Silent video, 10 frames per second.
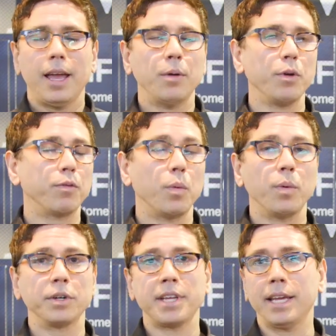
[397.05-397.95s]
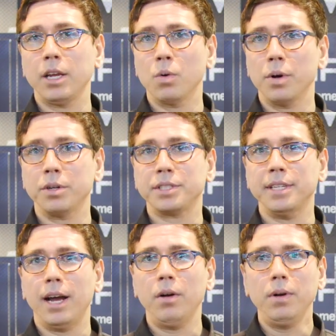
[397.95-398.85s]
And we are taking orders
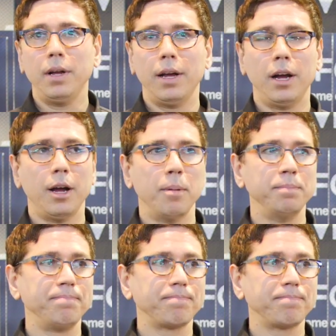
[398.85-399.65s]
now. Um,